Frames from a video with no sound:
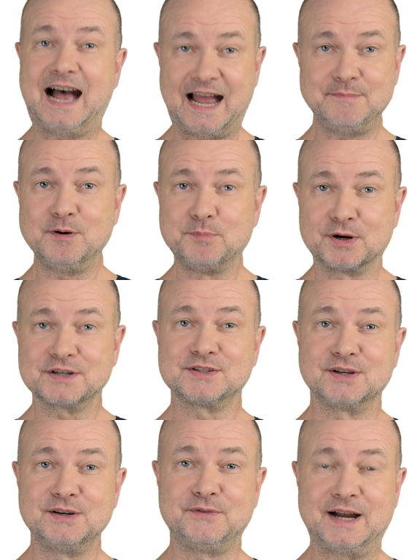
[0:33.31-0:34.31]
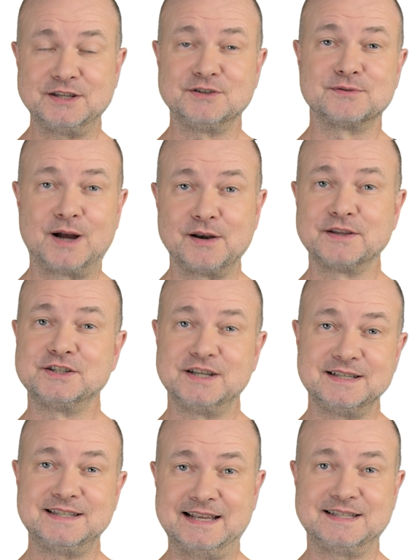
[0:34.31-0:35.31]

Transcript: I'm a board certified urologist